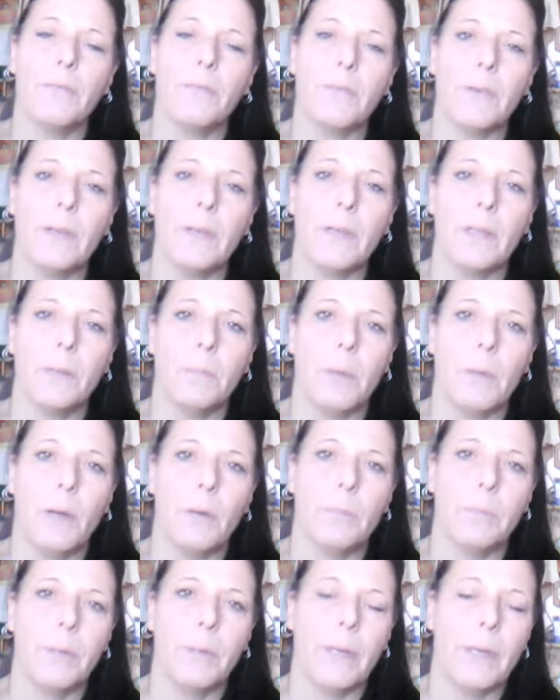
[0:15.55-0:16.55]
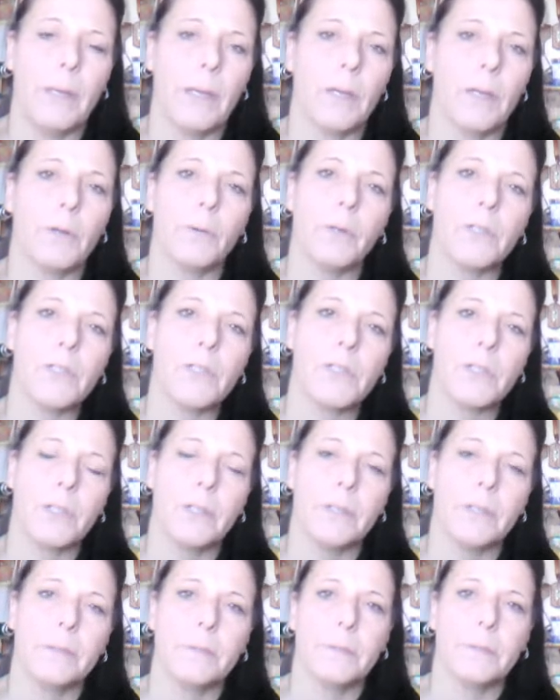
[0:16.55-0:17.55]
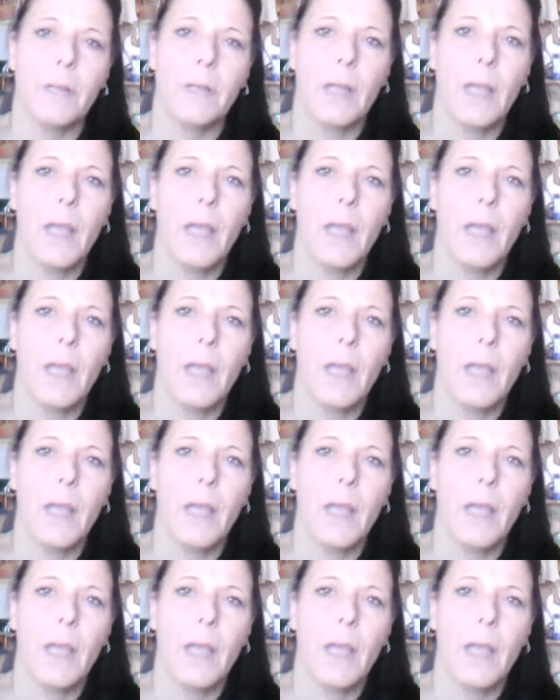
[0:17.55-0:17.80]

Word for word: feel about being a Christian